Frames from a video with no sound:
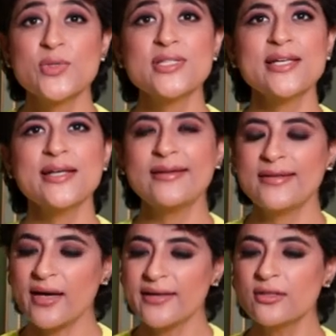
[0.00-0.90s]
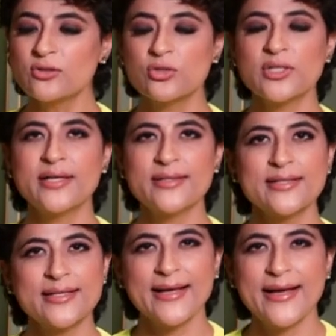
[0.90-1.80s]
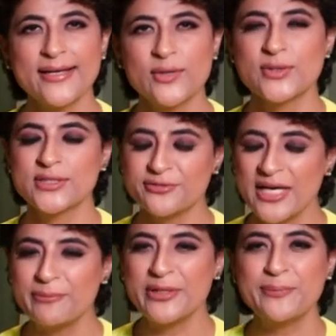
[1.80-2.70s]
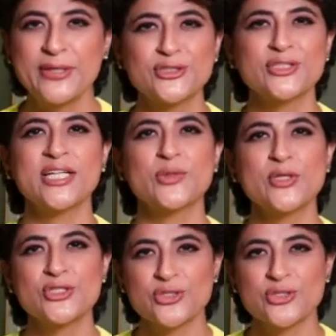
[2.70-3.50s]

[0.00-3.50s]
was an entire Khurrana clan. It was a family picture that we